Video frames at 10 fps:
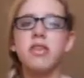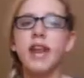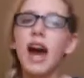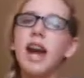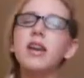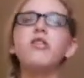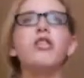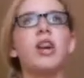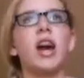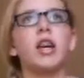they kind of
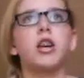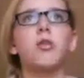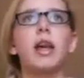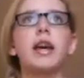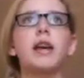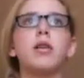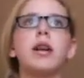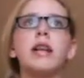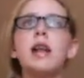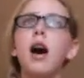check you like
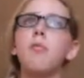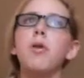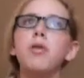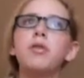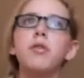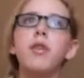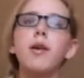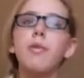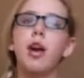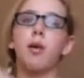and most of
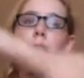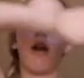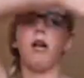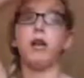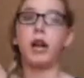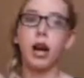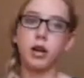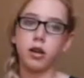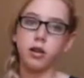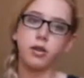them there are metal
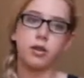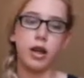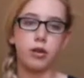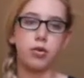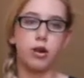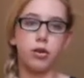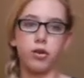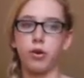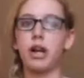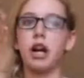detectors that you go
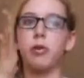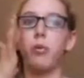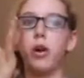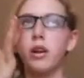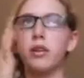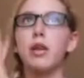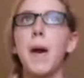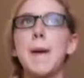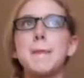through in airports